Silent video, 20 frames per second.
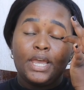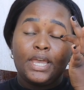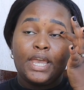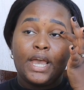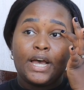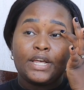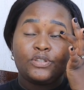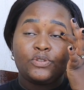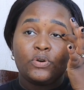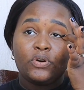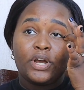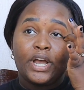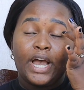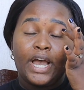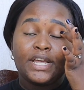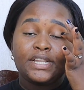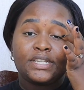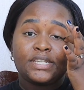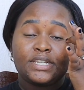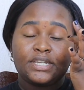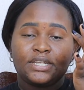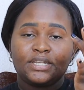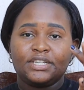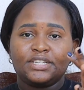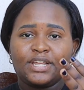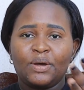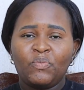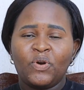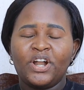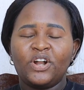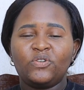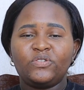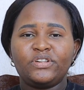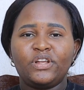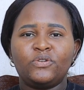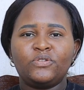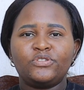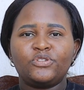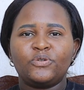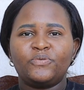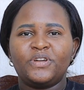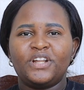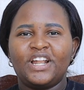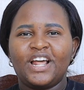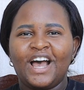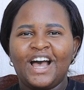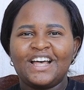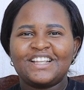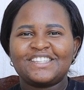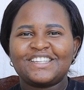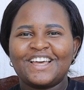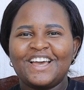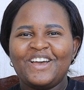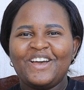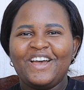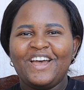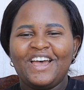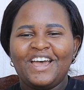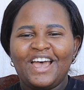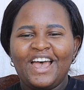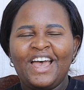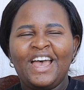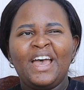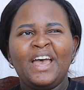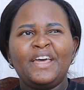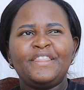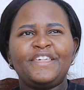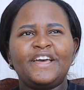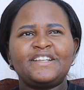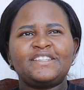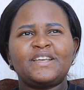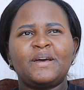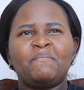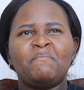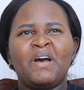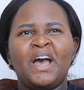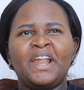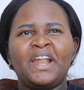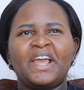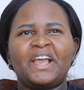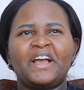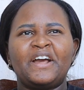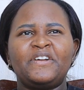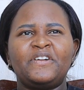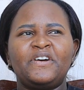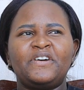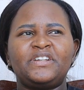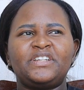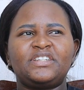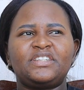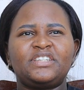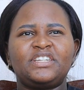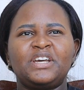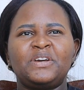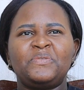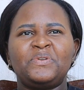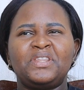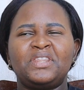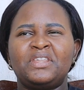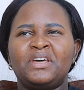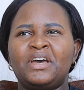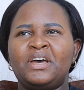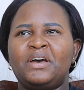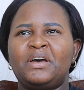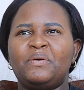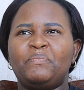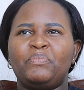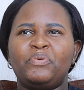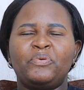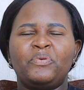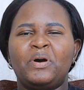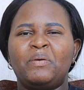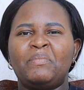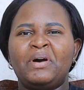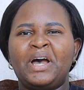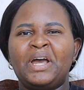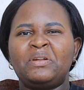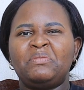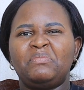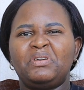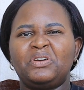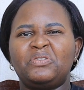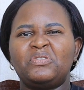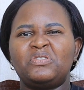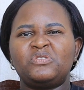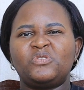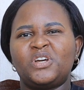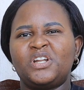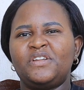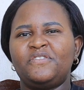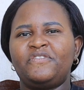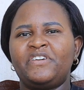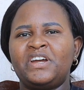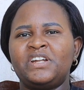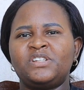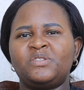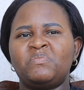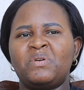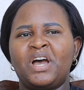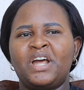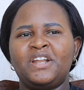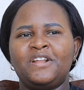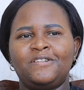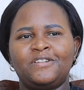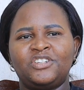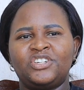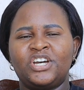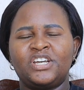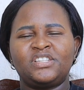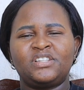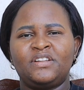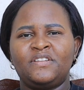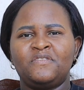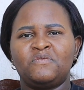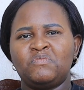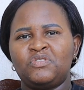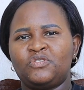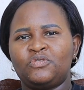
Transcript: Yeah, so guys, someone also will ask, There's a man, I cannot stay with the poor man because when he finds money, he'll just leave